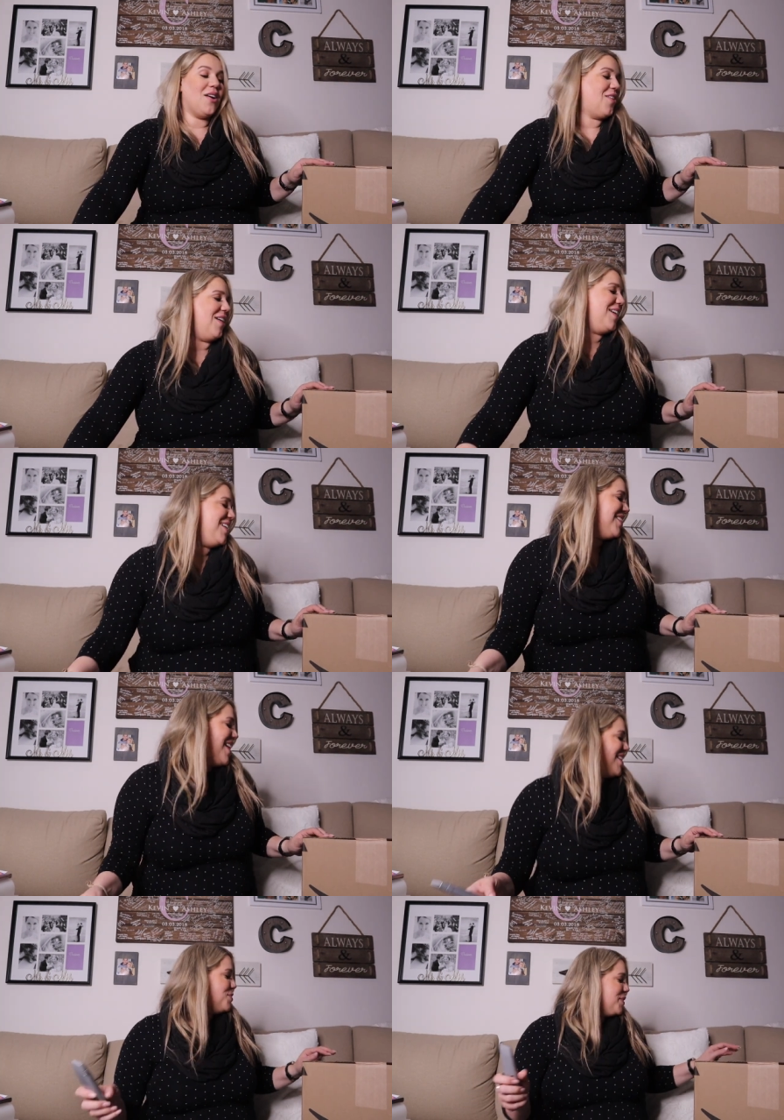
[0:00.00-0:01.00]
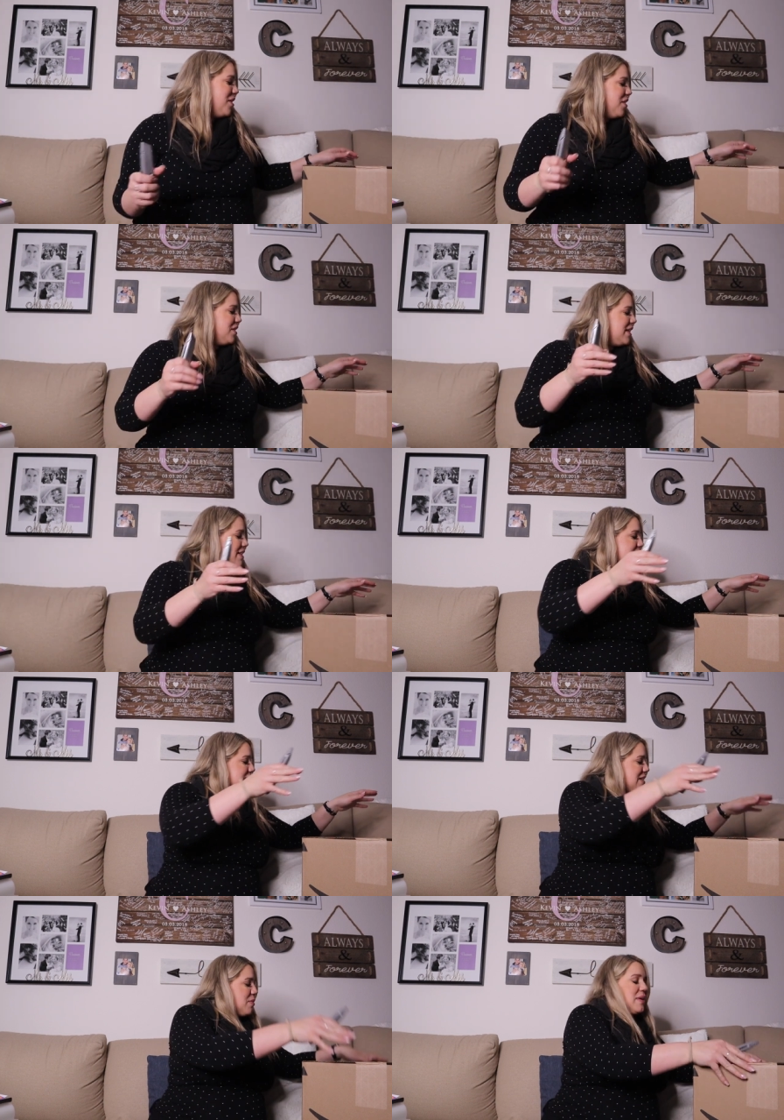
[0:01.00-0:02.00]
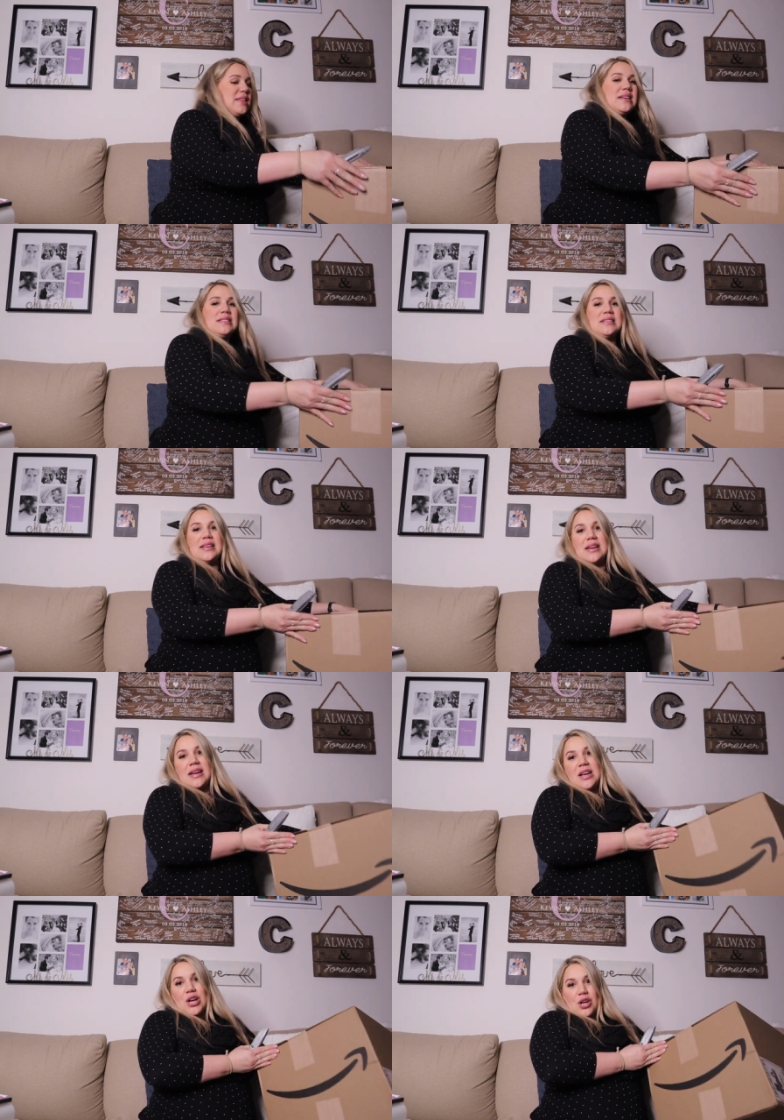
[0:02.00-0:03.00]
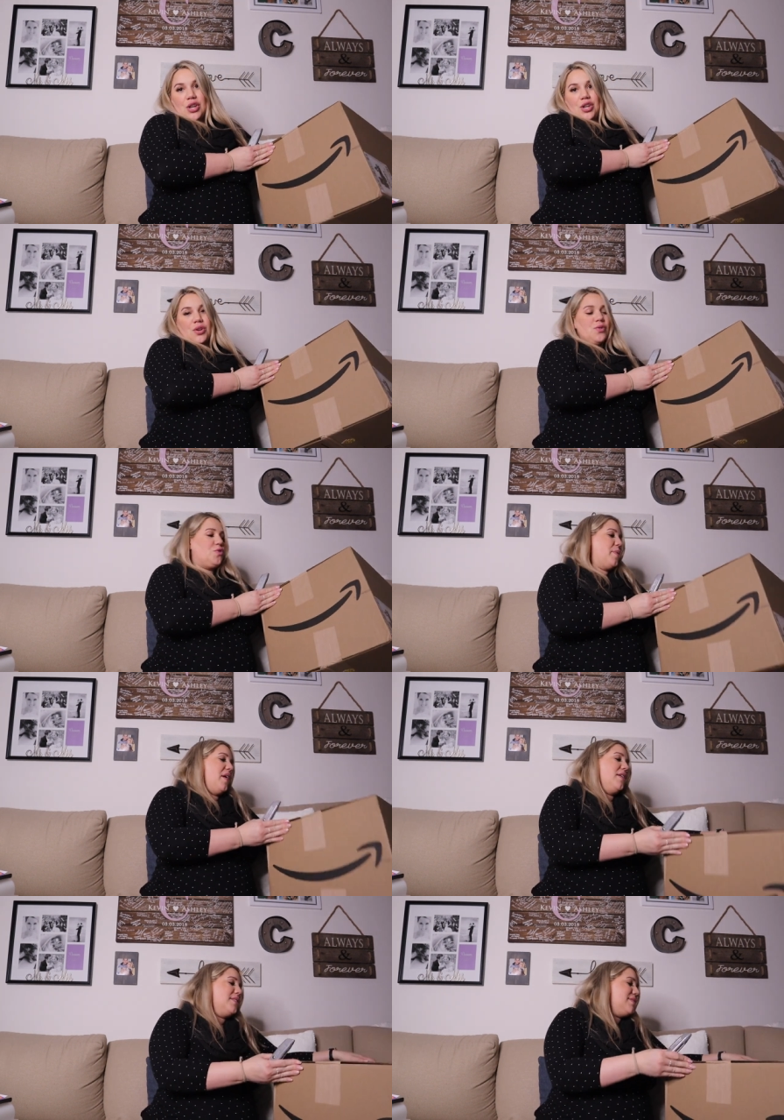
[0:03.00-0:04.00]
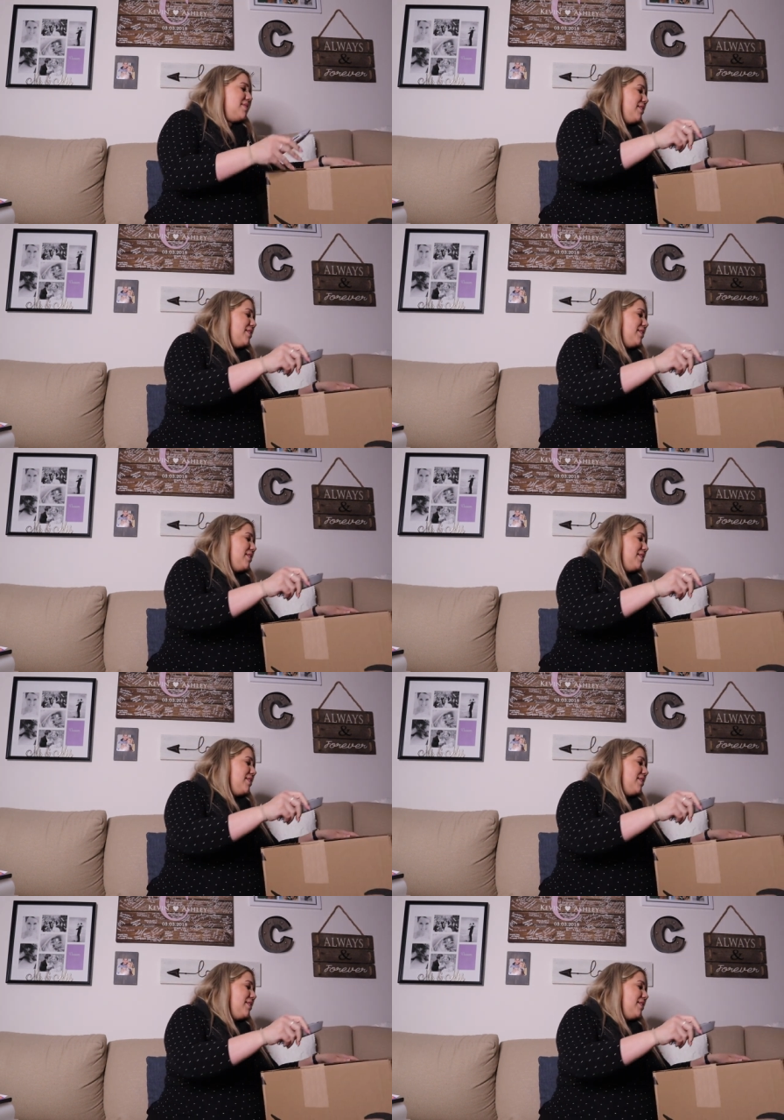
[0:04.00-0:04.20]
All right, and last but not least is gonna be this huge box.